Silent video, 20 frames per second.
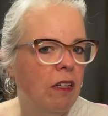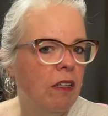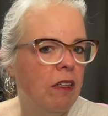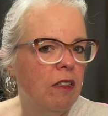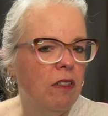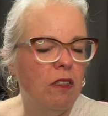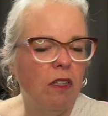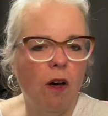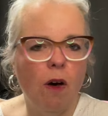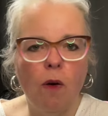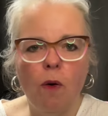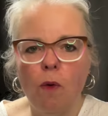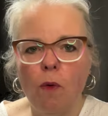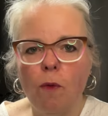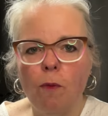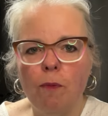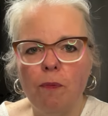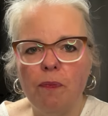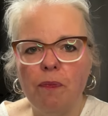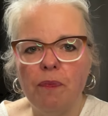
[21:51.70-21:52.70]

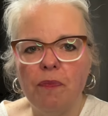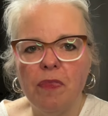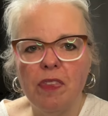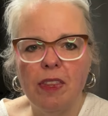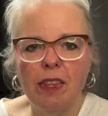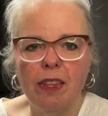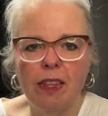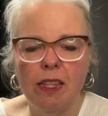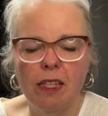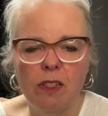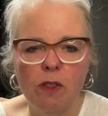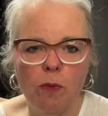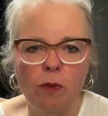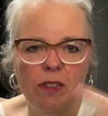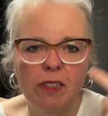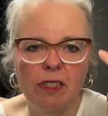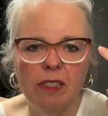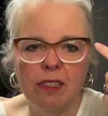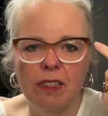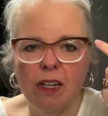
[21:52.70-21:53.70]
So this
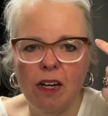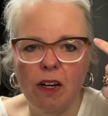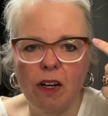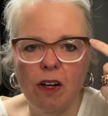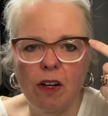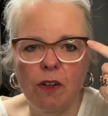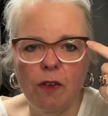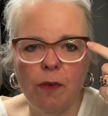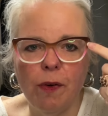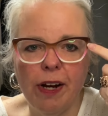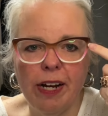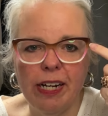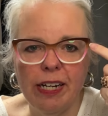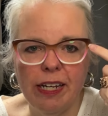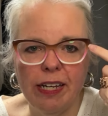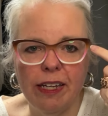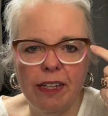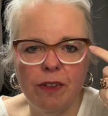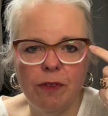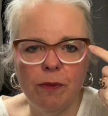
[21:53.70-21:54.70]
one's a
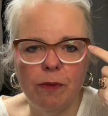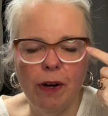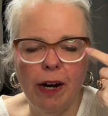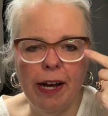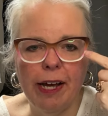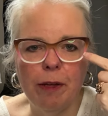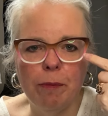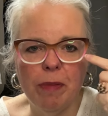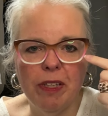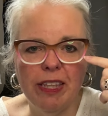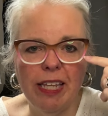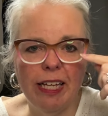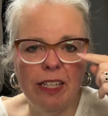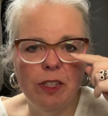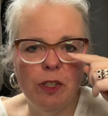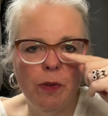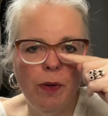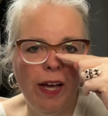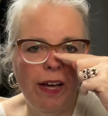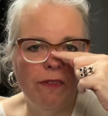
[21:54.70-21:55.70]
gradient, right? But they
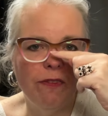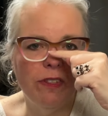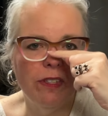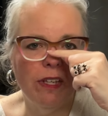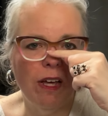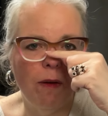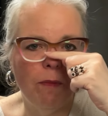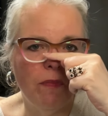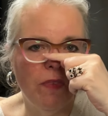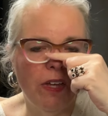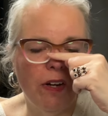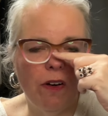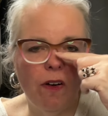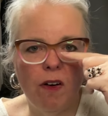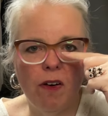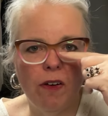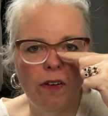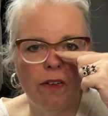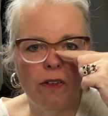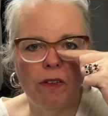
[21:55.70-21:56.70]
do have some that
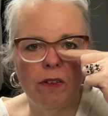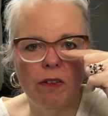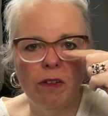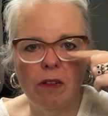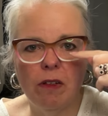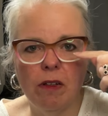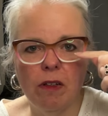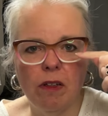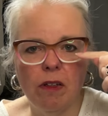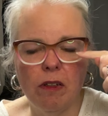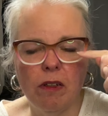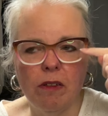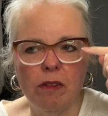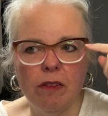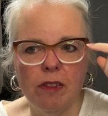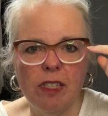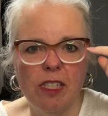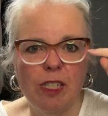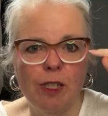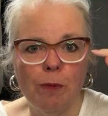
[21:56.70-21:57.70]
are
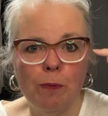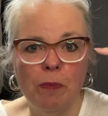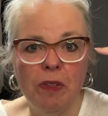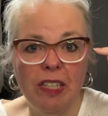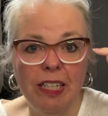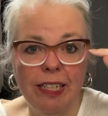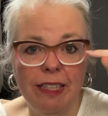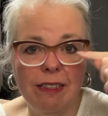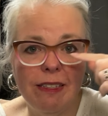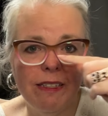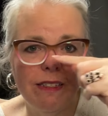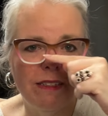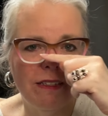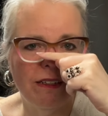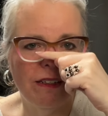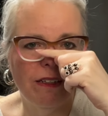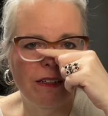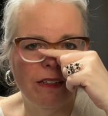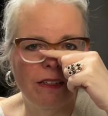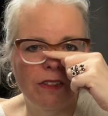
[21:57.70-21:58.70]
splits
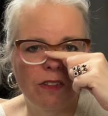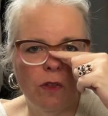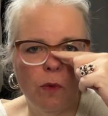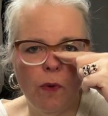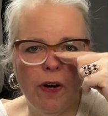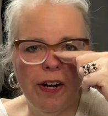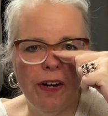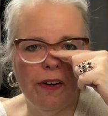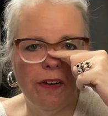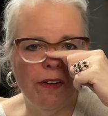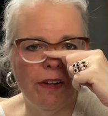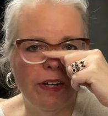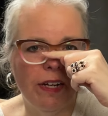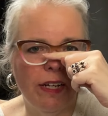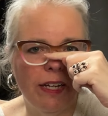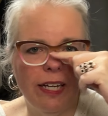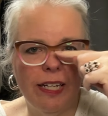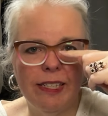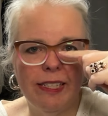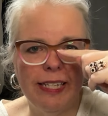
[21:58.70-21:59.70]
to where
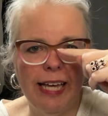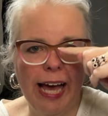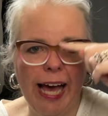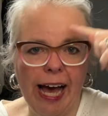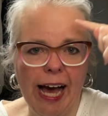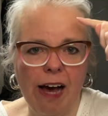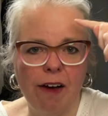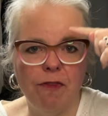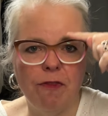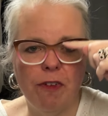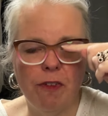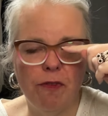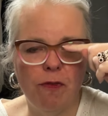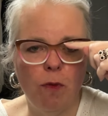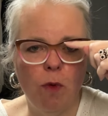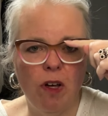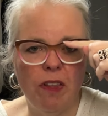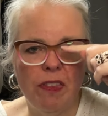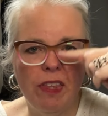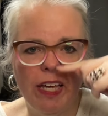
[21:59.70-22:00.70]
it's half of
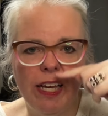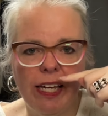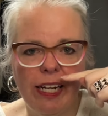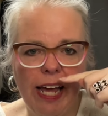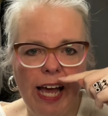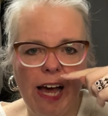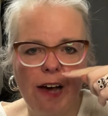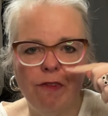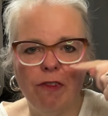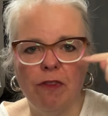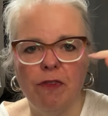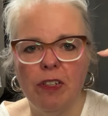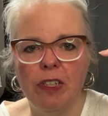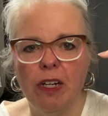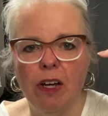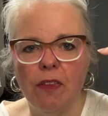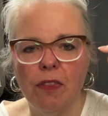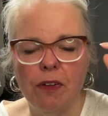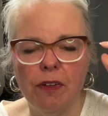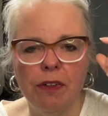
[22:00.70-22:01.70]
one thing and half of
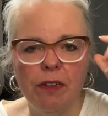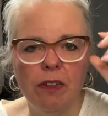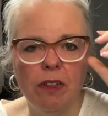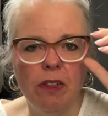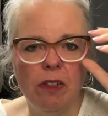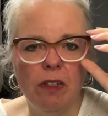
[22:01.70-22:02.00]
another.